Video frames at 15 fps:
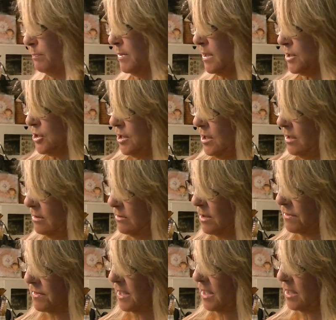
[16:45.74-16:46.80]
beachy,
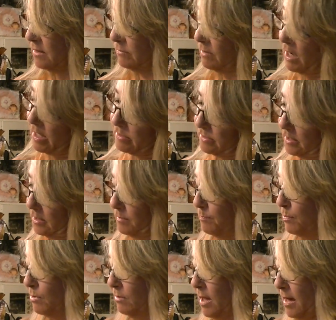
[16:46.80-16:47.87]
I think
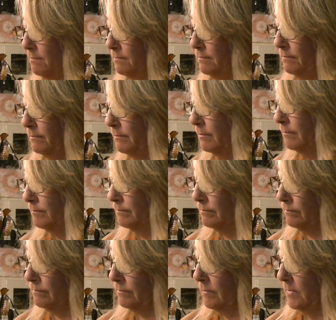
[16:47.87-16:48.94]
burlap.
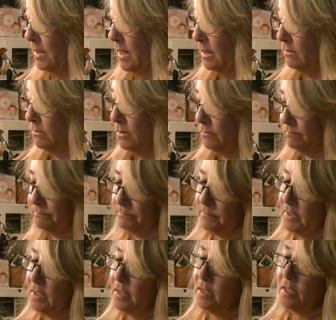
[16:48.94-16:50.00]
I don't know.
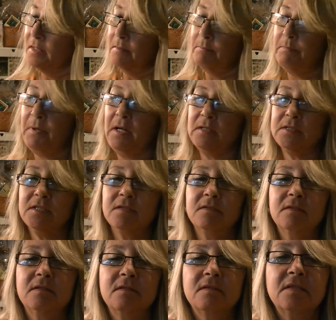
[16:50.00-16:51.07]
But
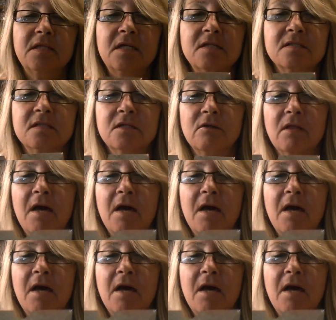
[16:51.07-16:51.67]
these little